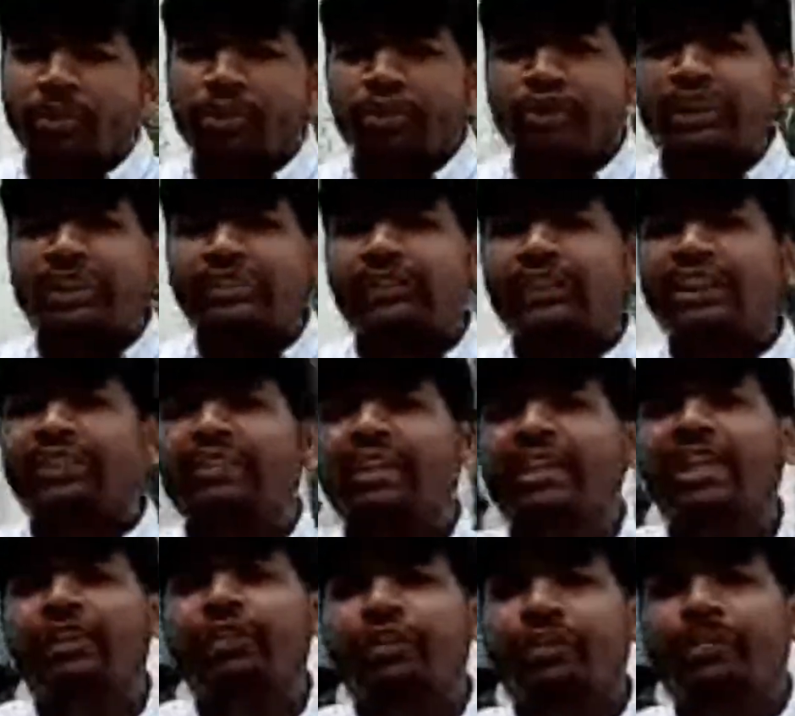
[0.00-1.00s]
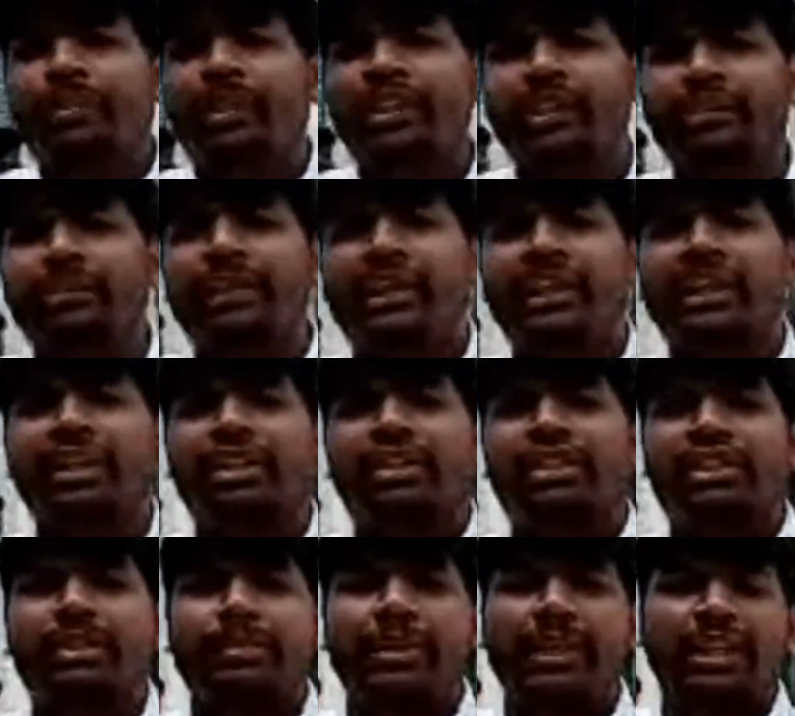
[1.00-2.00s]
questions were divided from mathematics,
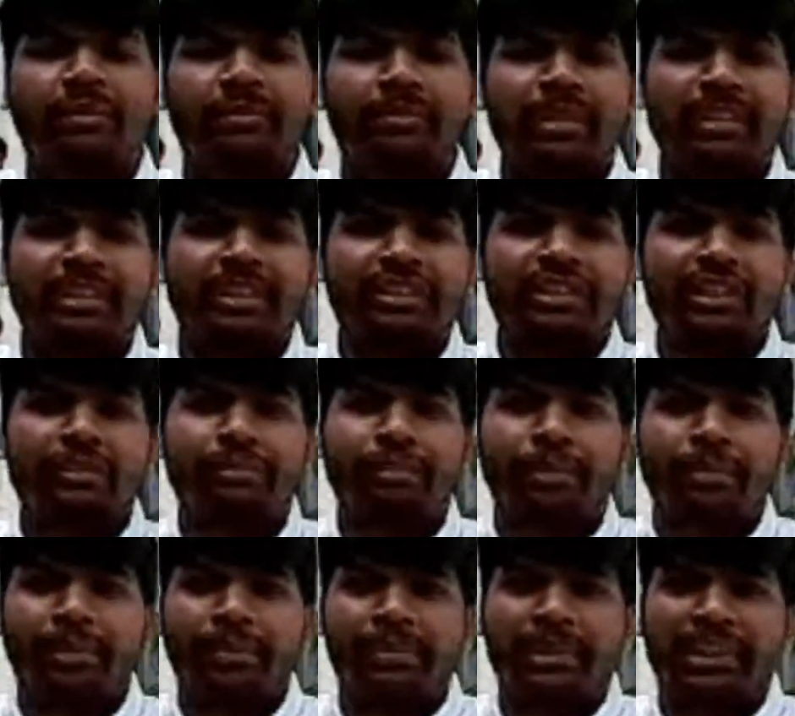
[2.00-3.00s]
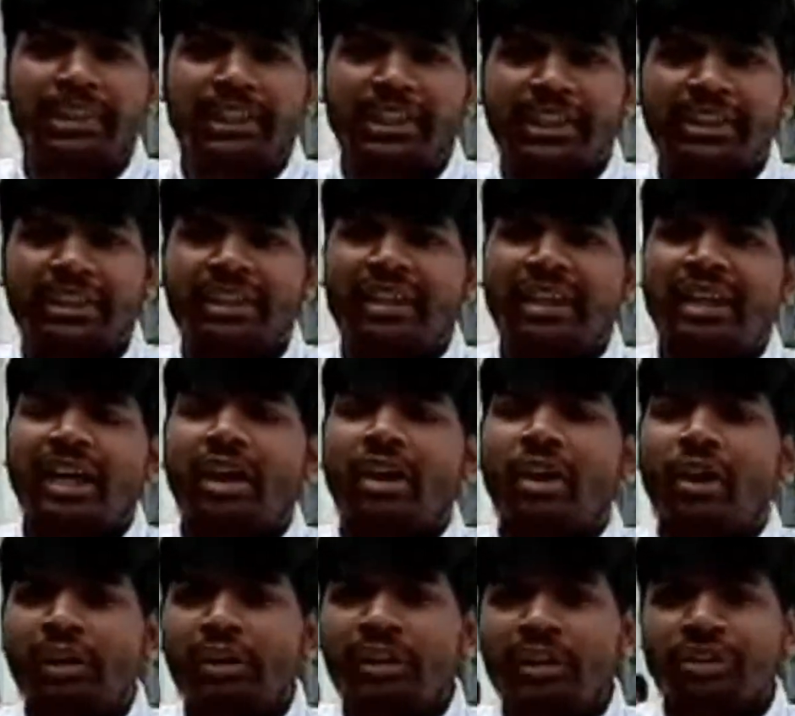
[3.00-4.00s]
algebra number system probability
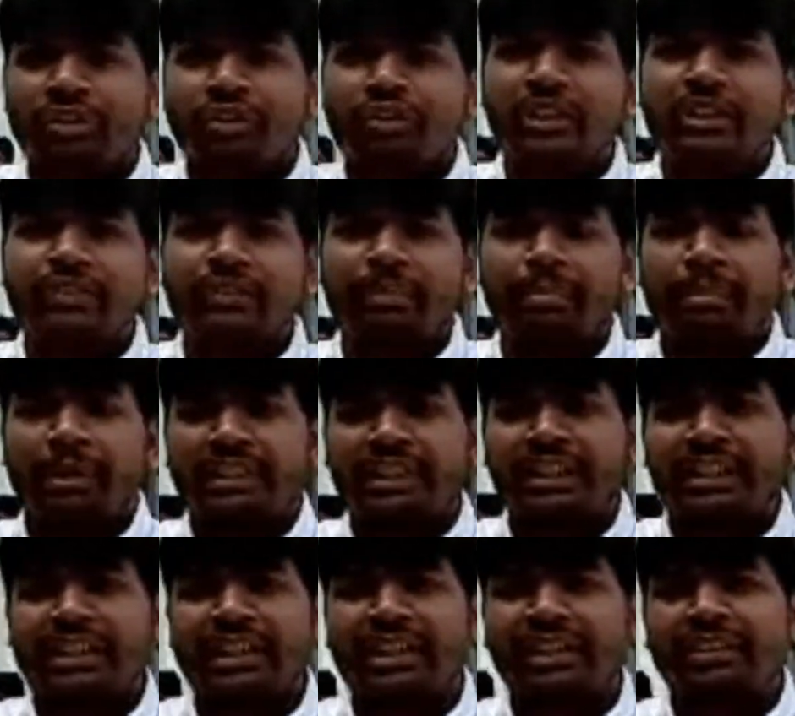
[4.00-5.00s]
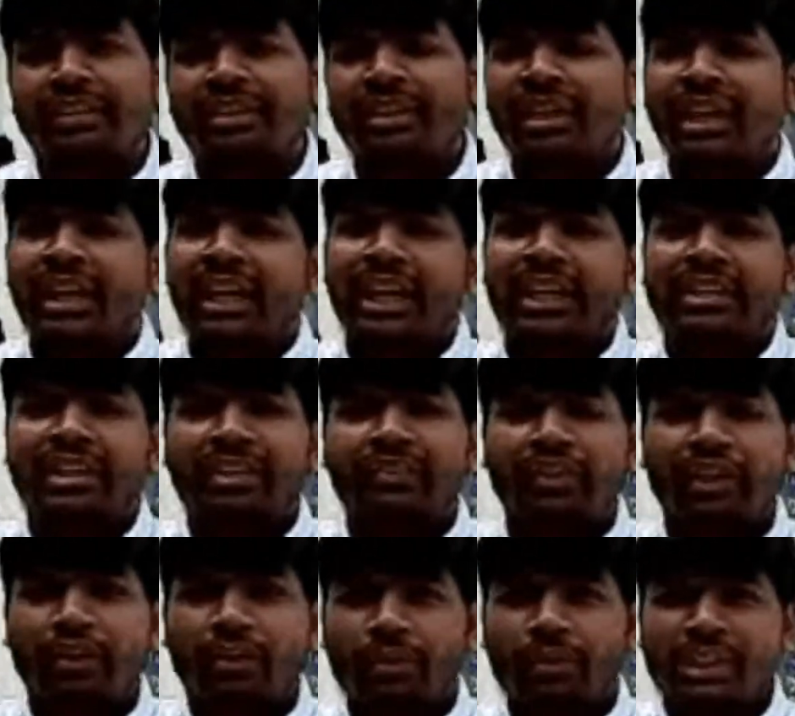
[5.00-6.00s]
all the questions were present there and they
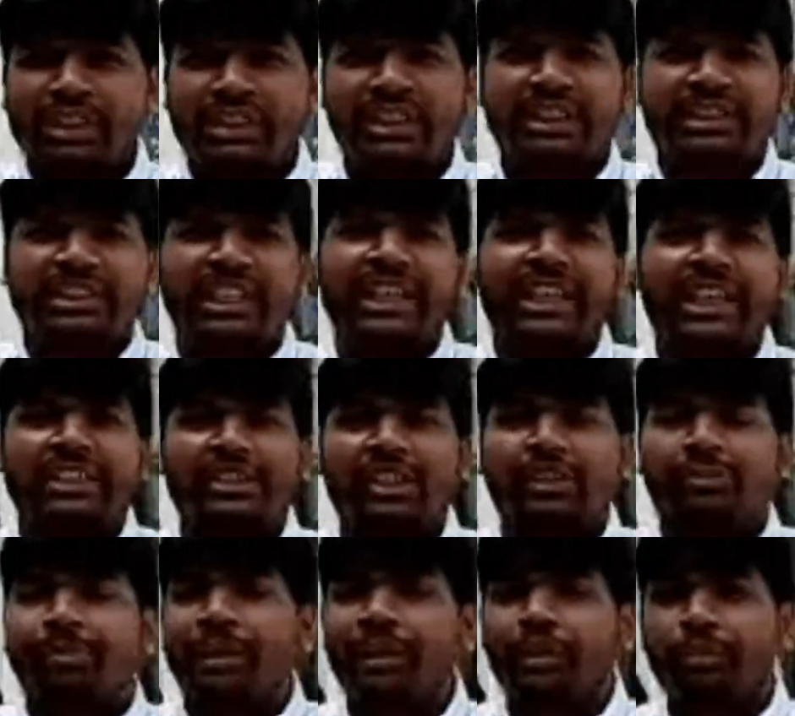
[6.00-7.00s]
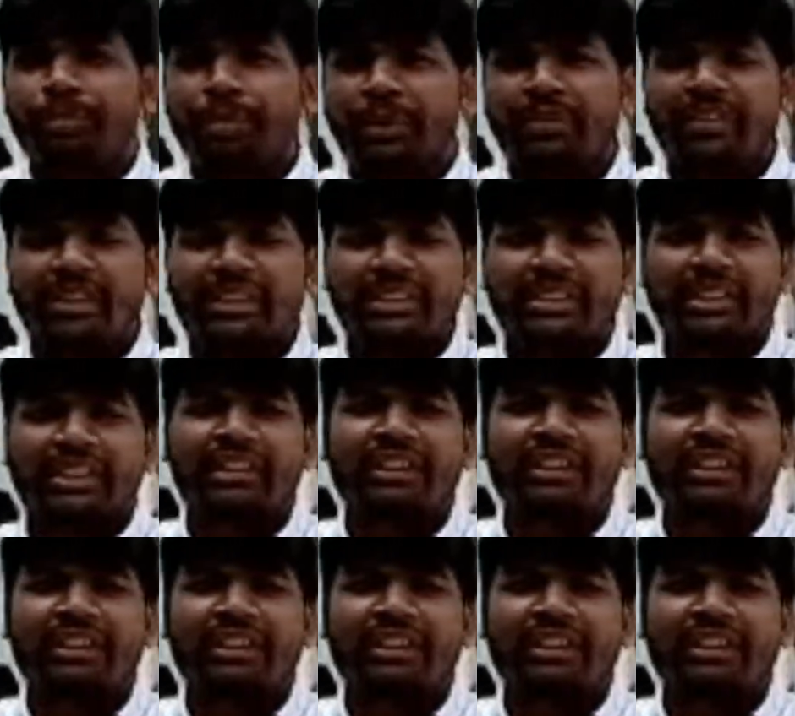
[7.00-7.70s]
were on easier side as compared to previous